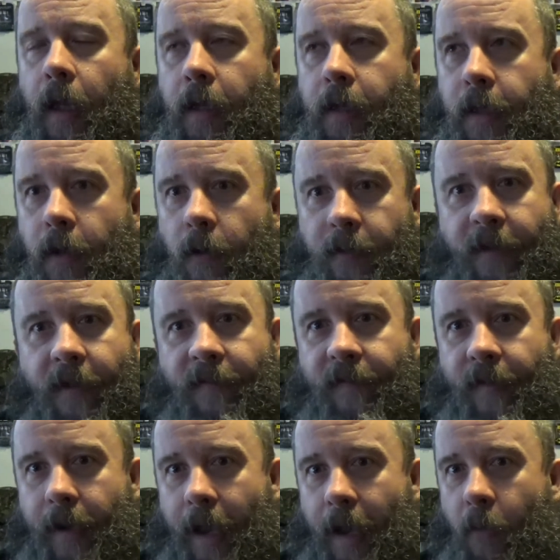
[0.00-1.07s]
You know, like I
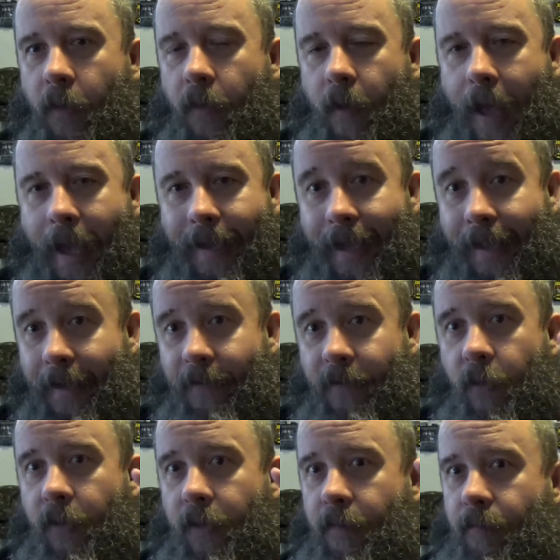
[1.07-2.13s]
said, I got
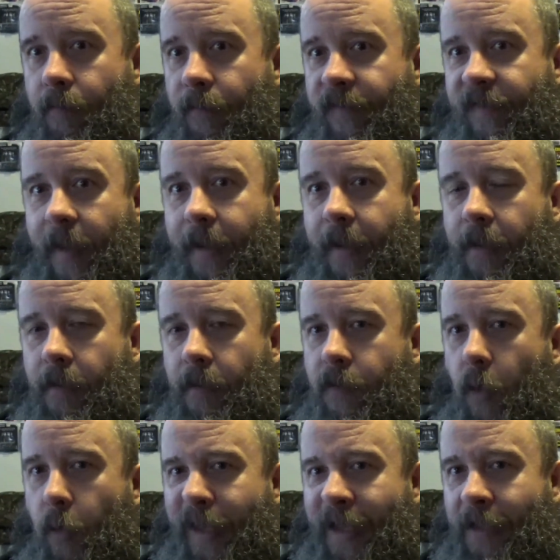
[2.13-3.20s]
into it second,
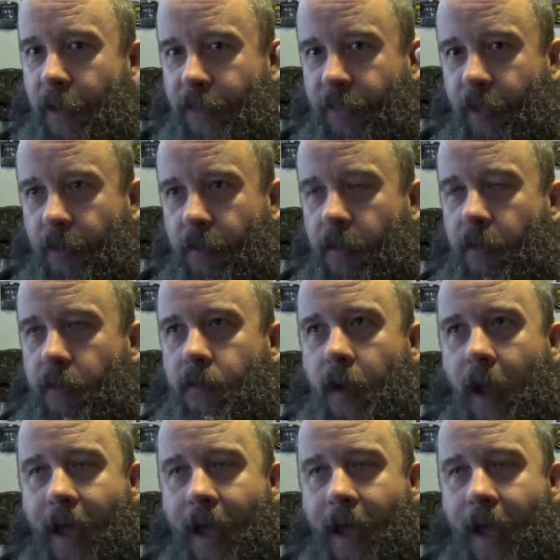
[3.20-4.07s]
going into third.